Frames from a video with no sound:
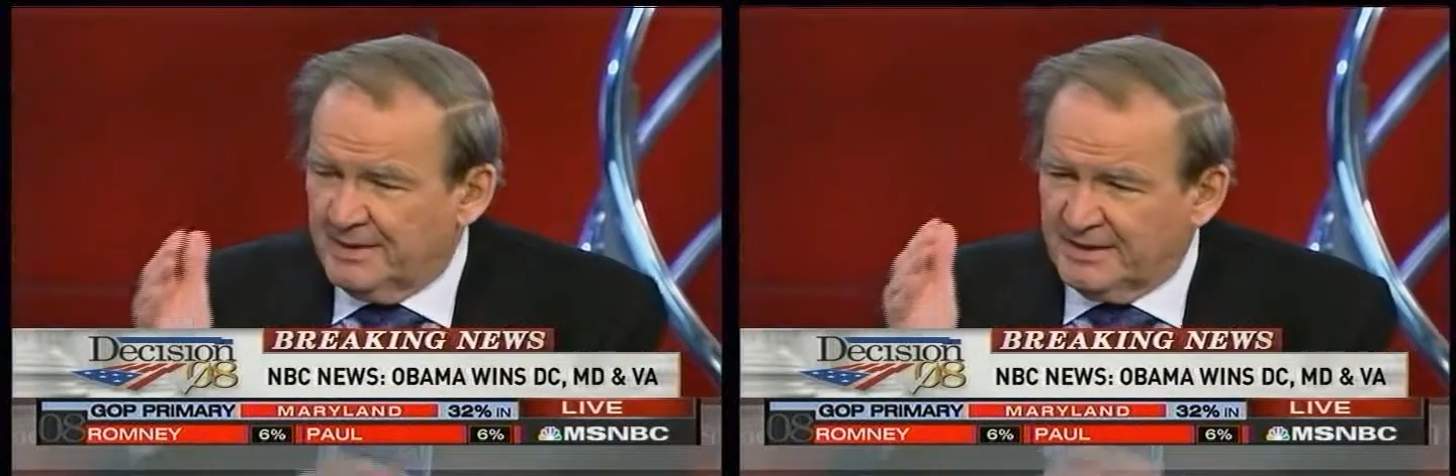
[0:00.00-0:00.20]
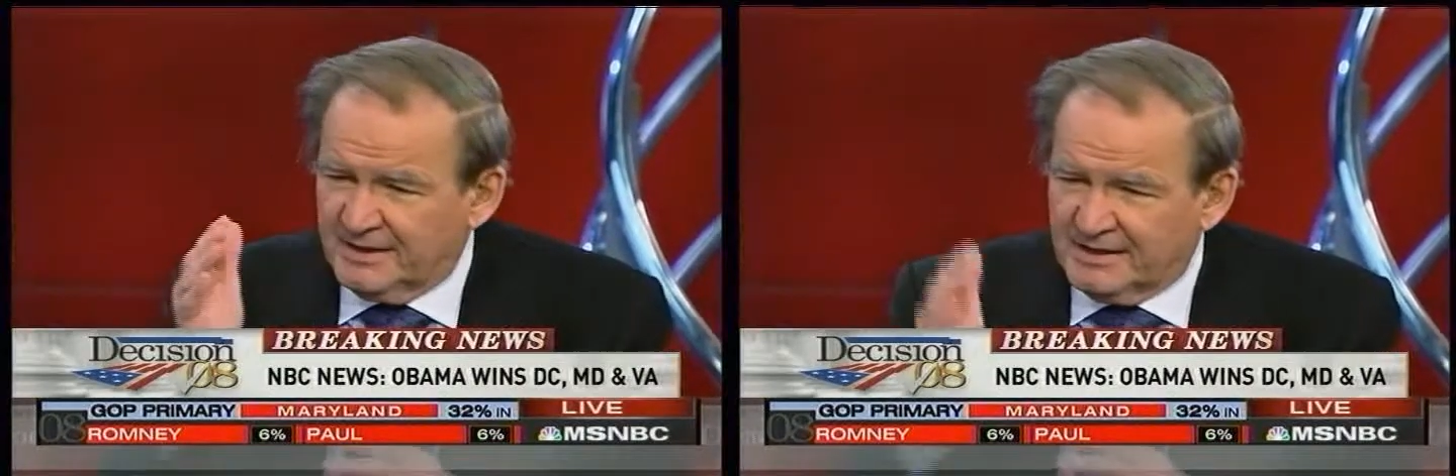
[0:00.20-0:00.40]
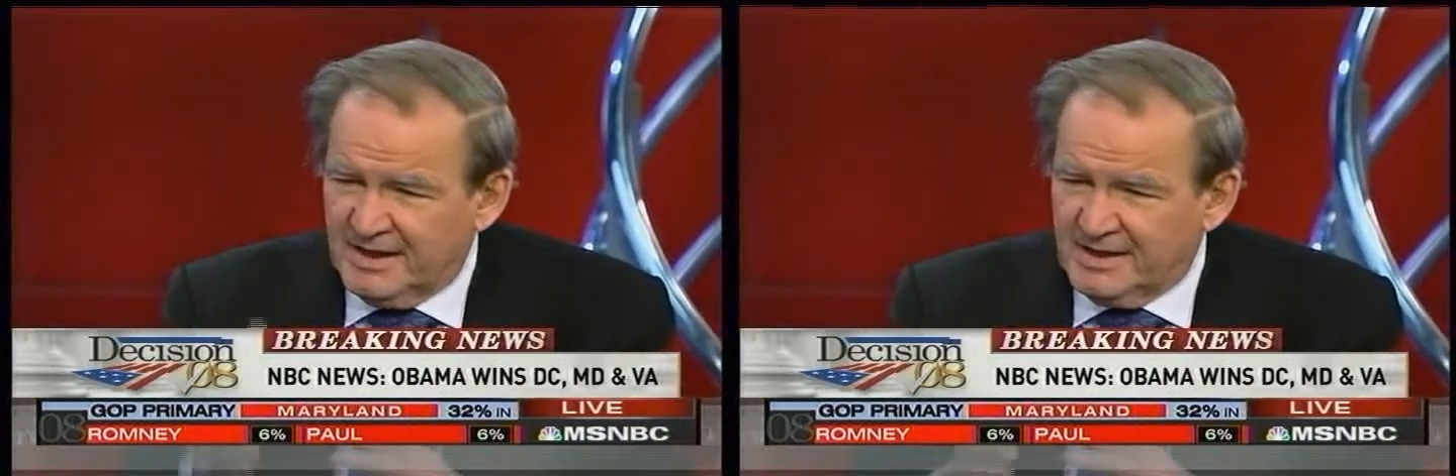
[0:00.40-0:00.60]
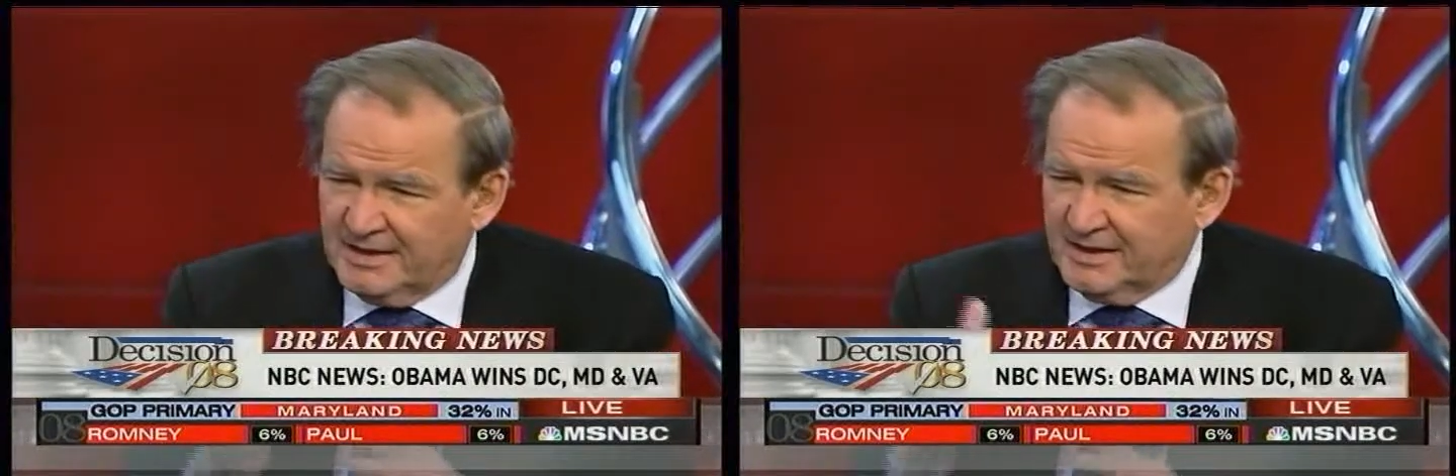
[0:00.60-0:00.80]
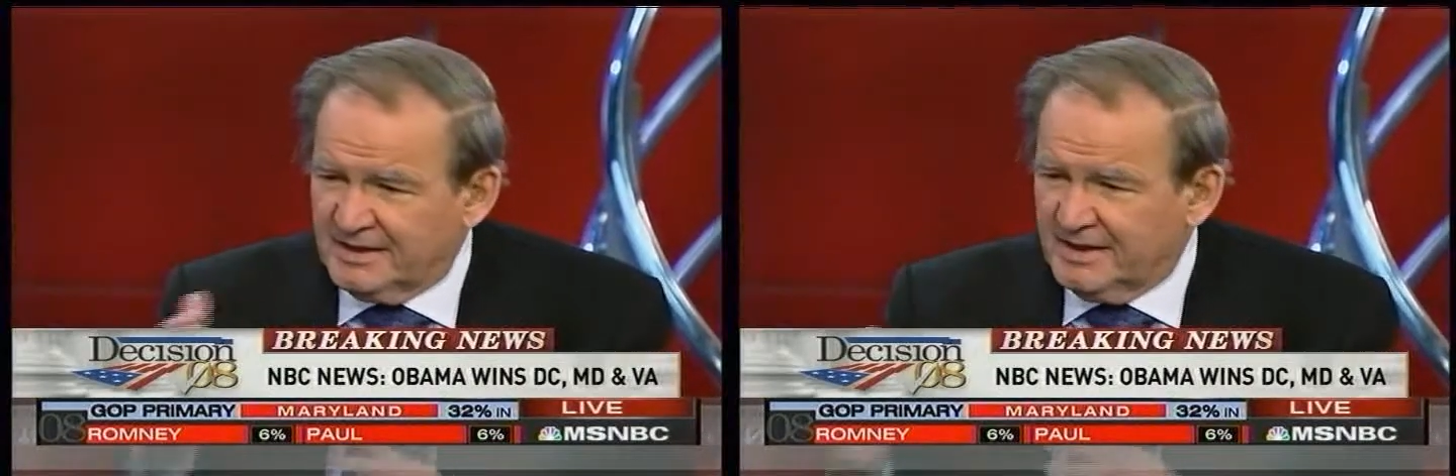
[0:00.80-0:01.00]
and again
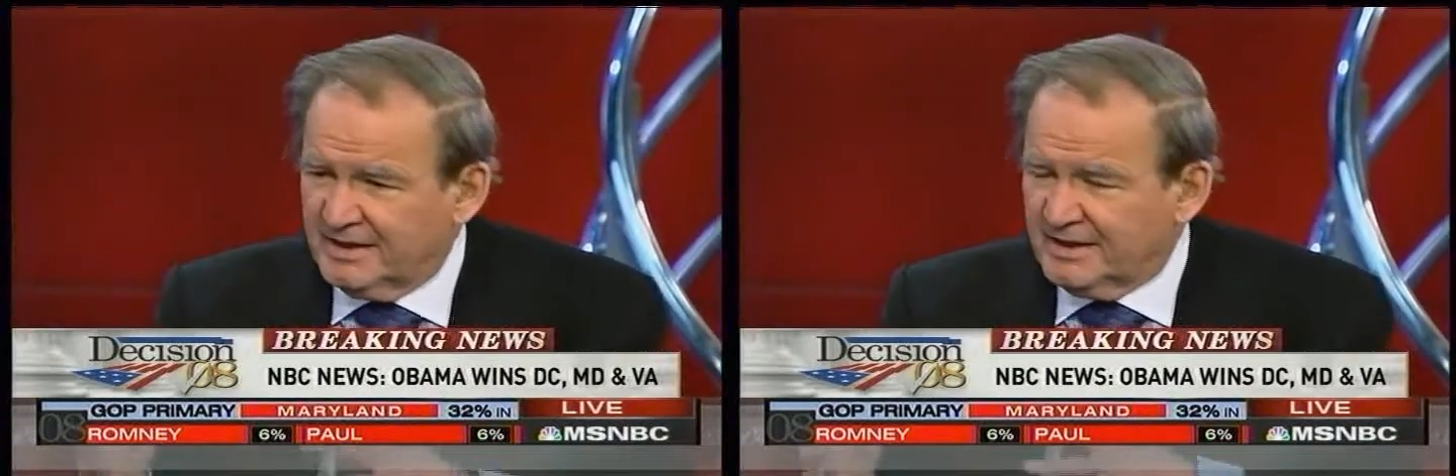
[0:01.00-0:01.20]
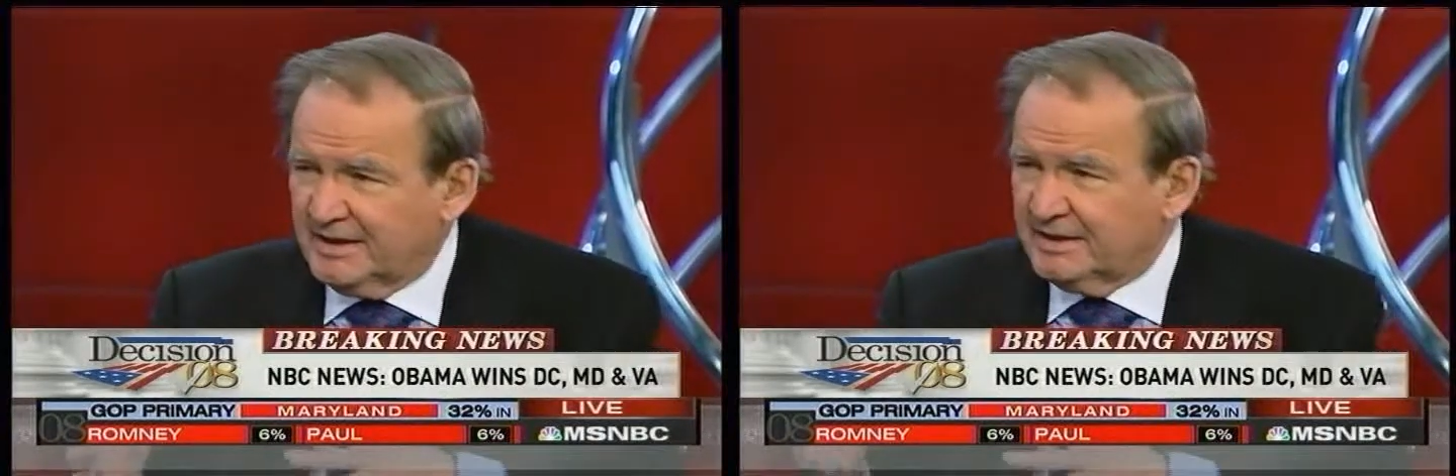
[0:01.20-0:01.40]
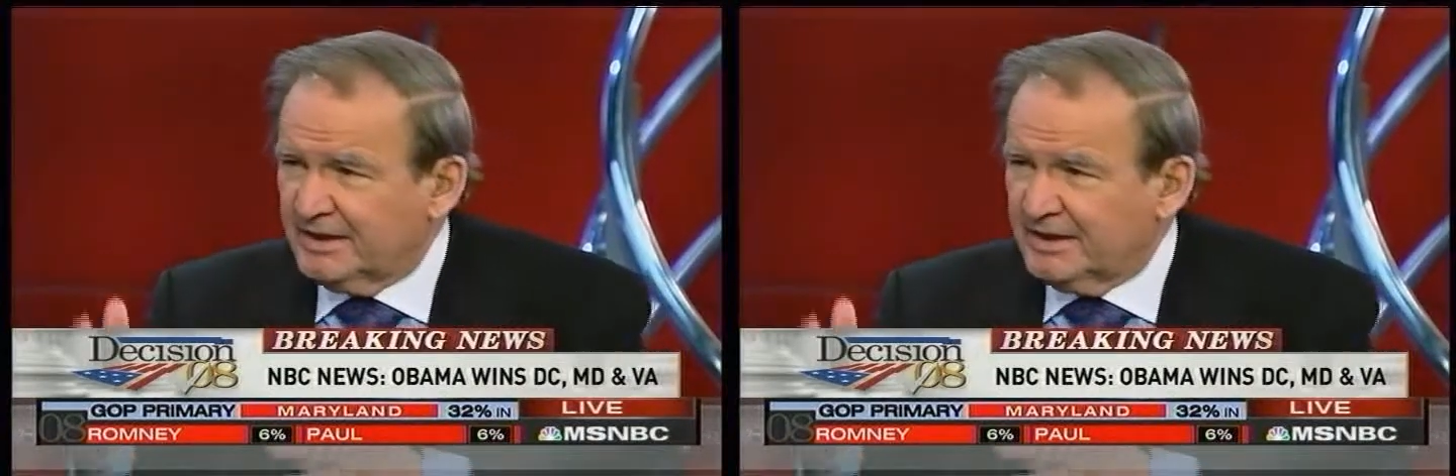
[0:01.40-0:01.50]
and again and again,